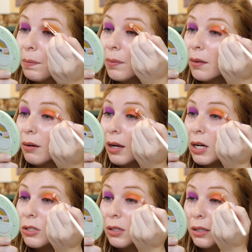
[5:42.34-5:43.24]
They're
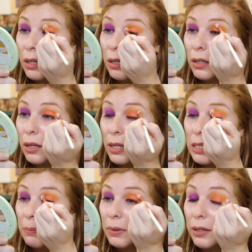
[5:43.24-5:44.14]
actually nice
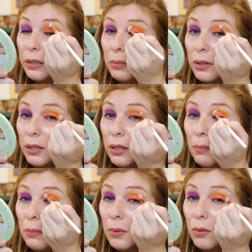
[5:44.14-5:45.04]
and blendable at the
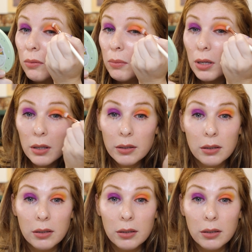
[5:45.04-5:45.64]
moment.